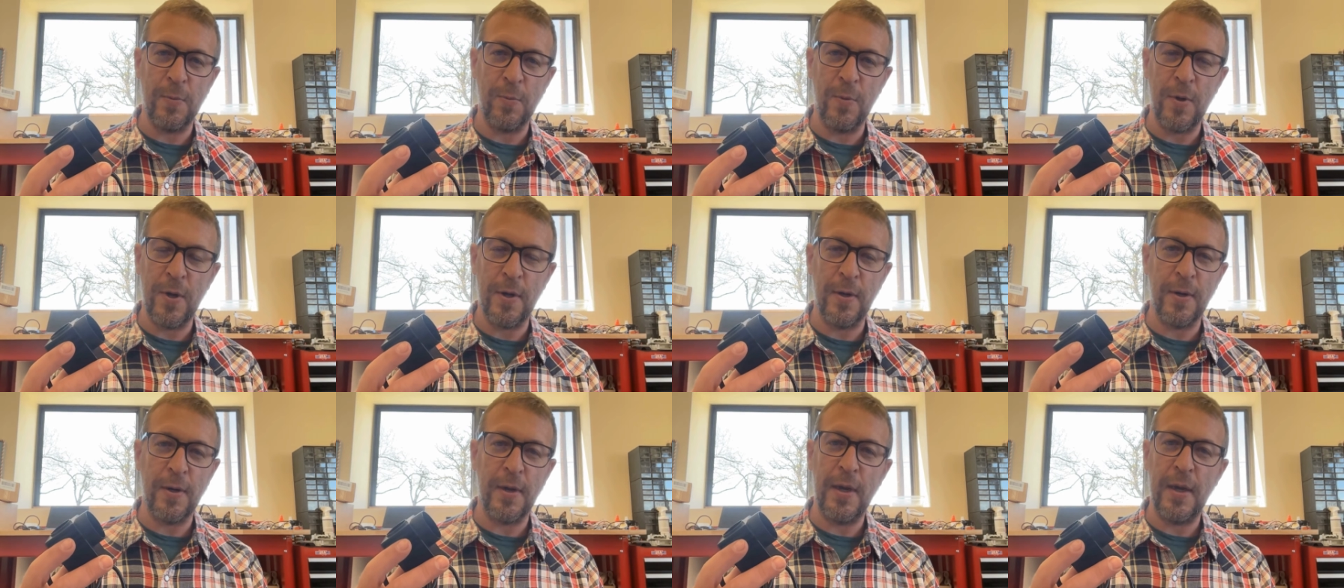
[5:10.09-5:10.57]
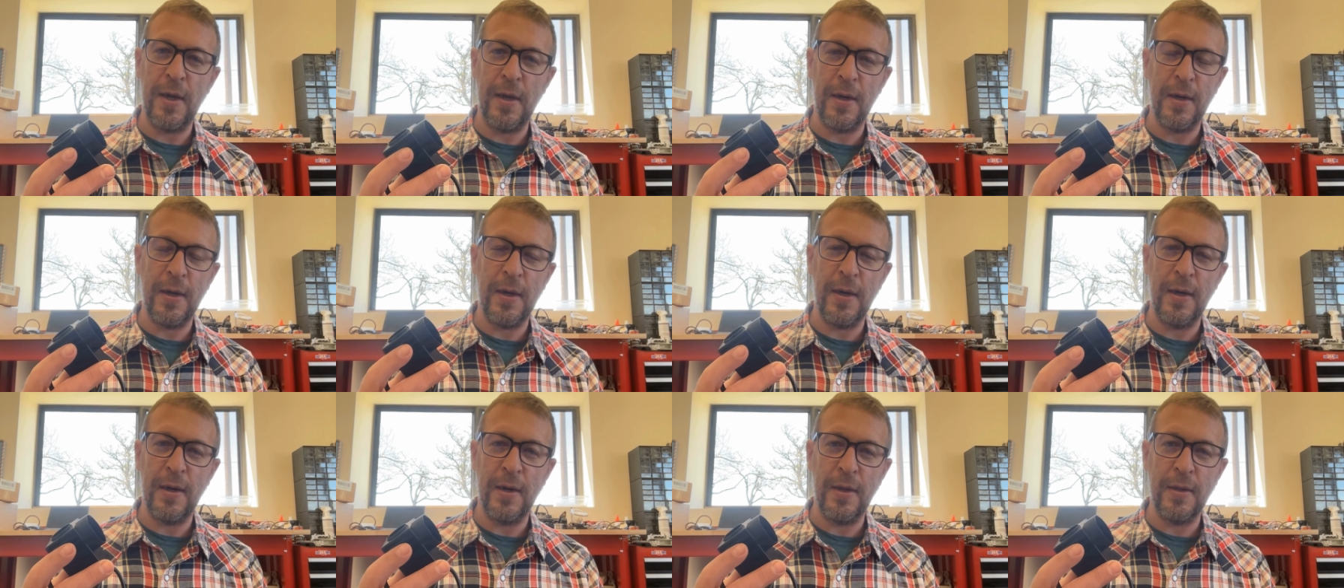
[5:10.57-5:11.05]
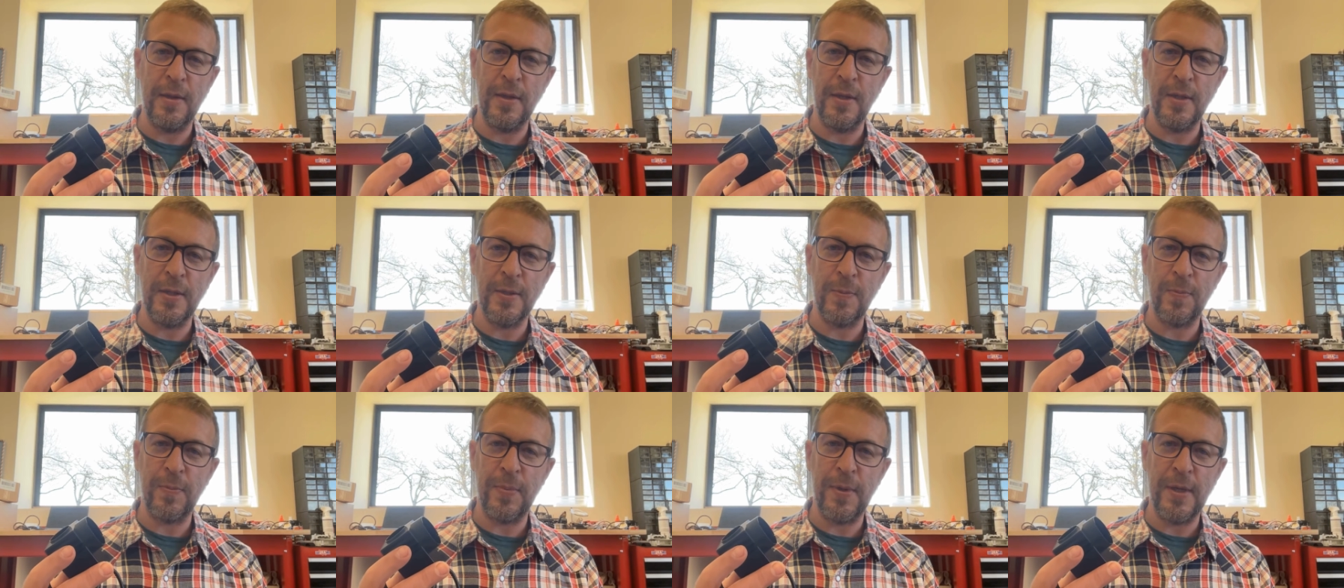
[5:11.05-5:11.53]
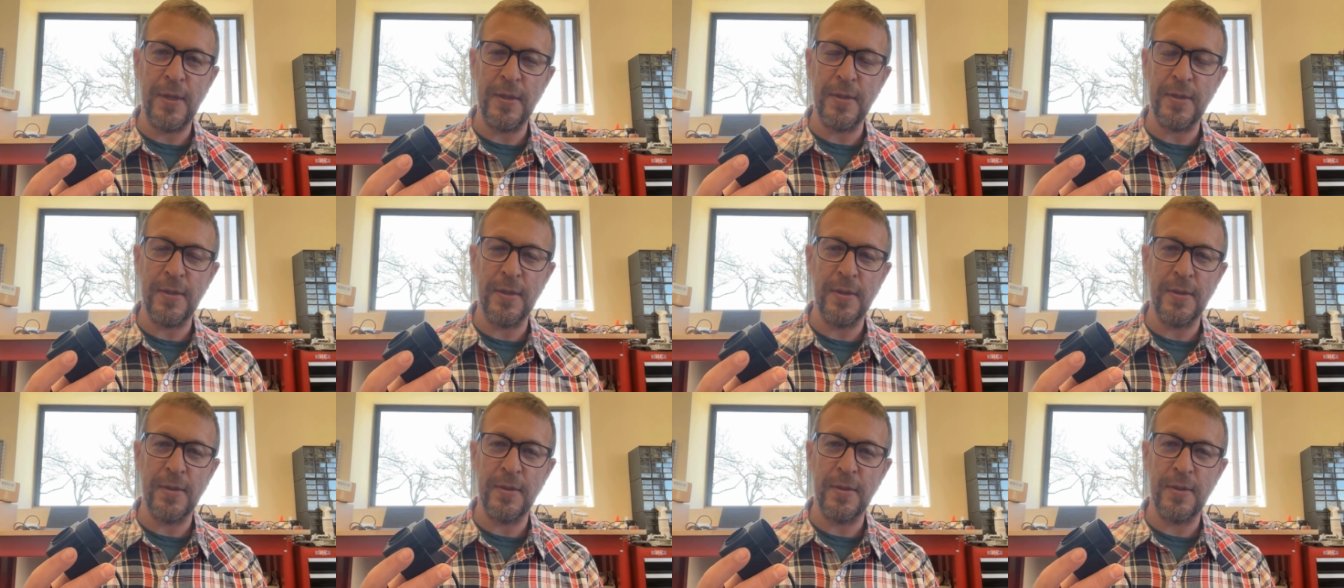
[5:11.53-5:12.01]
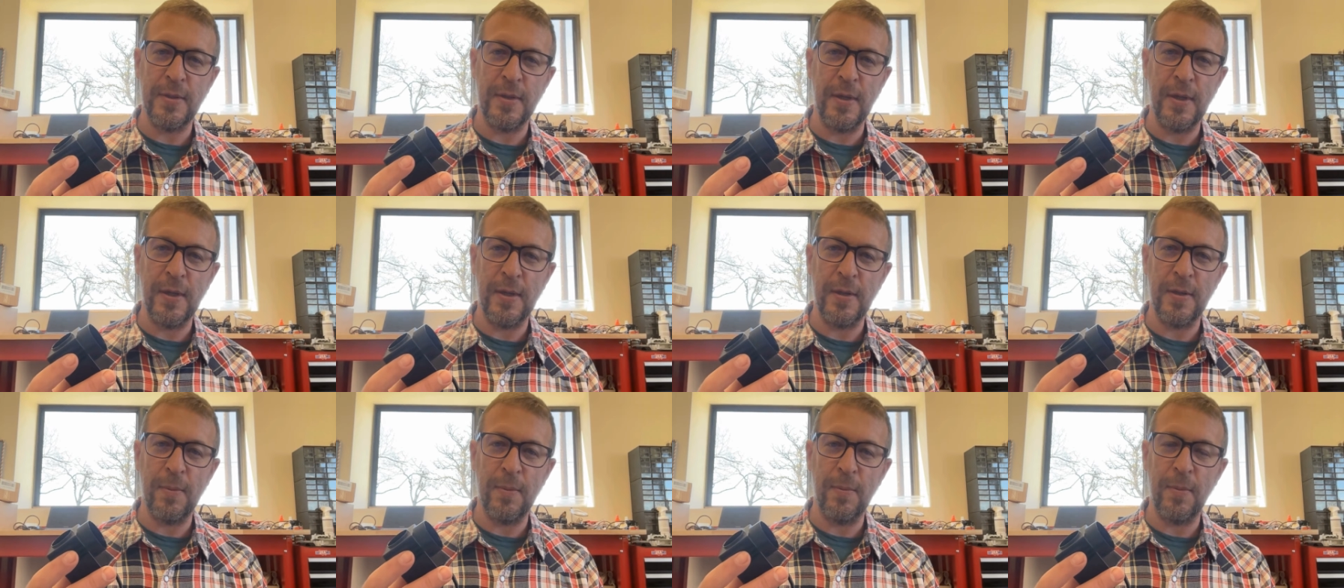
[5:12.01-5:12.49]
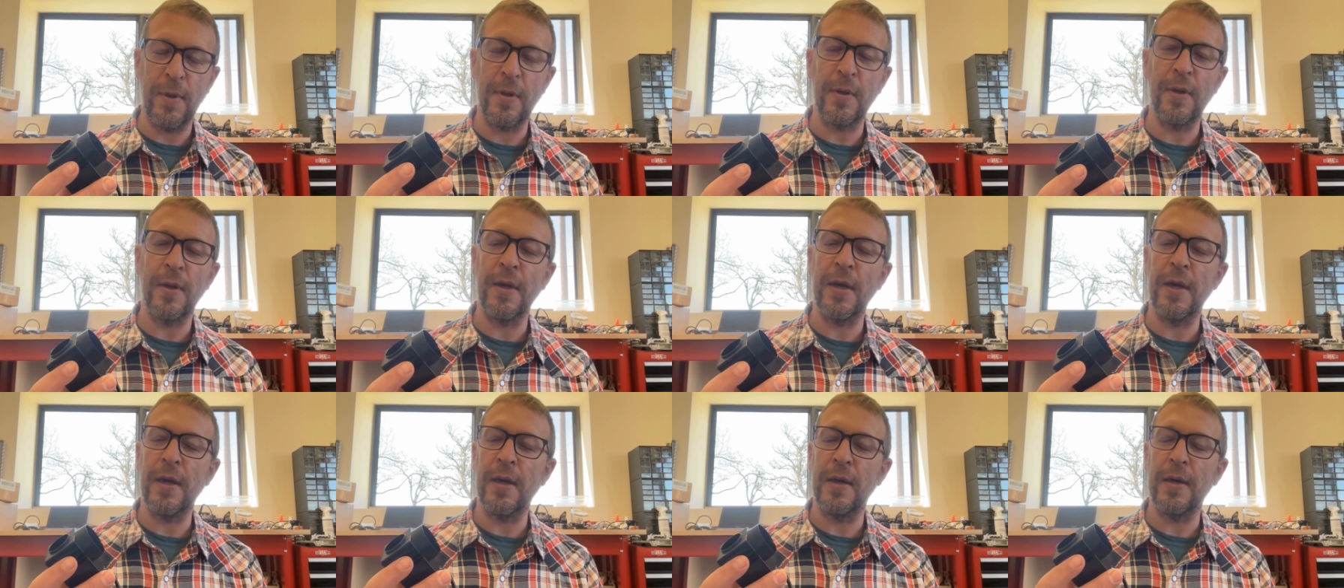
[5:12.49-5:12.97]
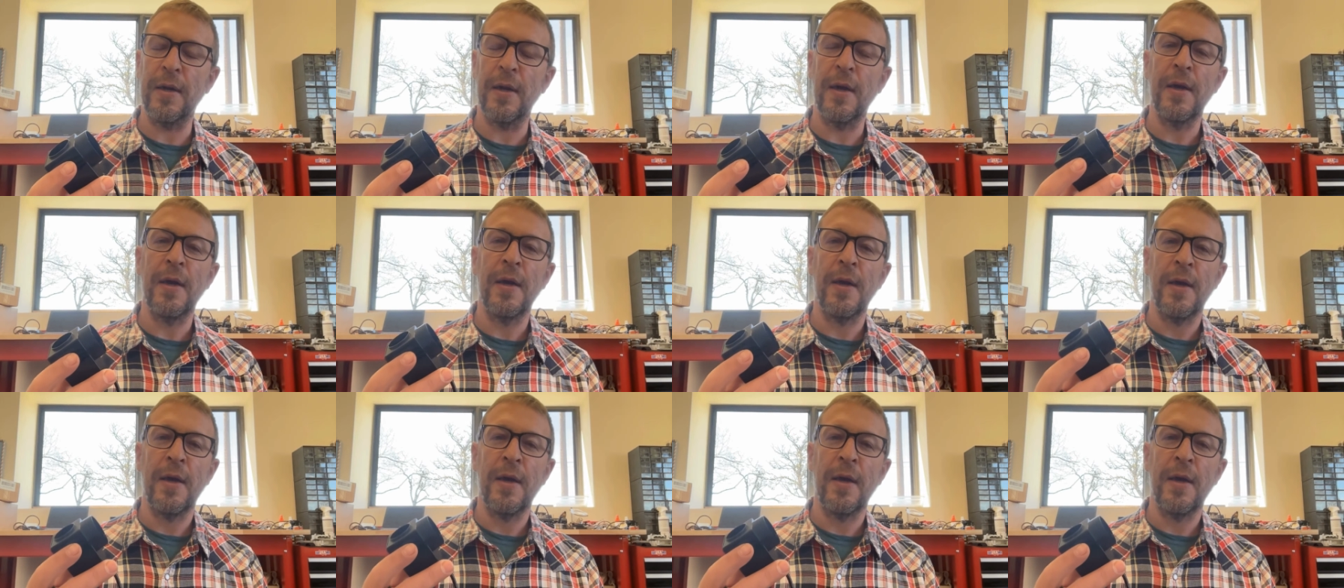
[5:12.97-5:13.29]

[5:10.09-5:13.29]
and water can't get in these pieces to get them clean.